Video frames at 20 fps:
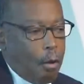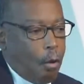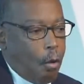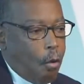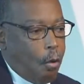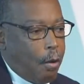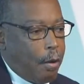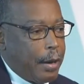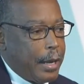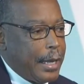
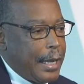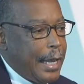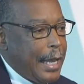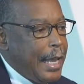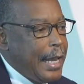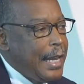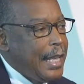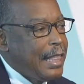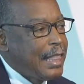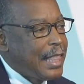or
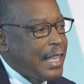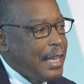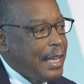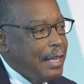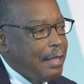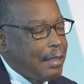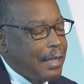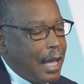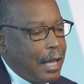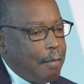
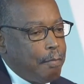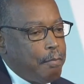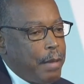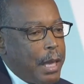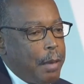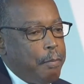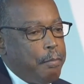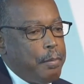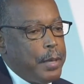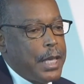anything that
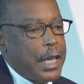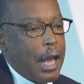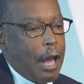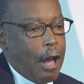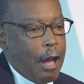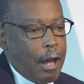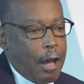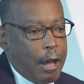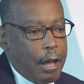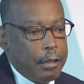may be
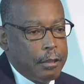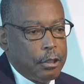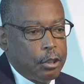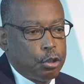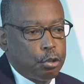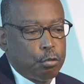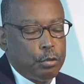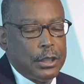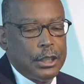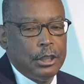beyond the
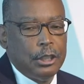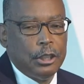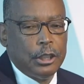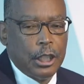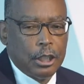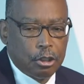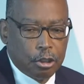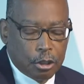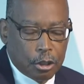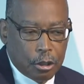
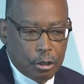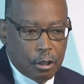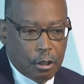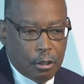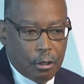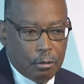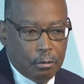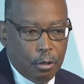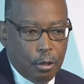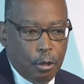
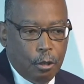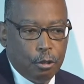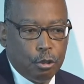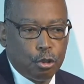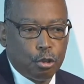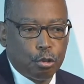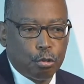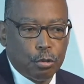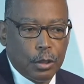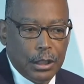traditional
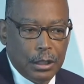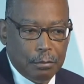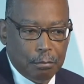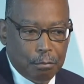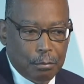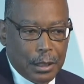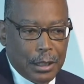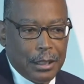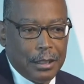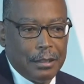
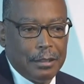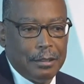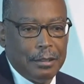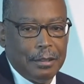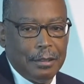treatment,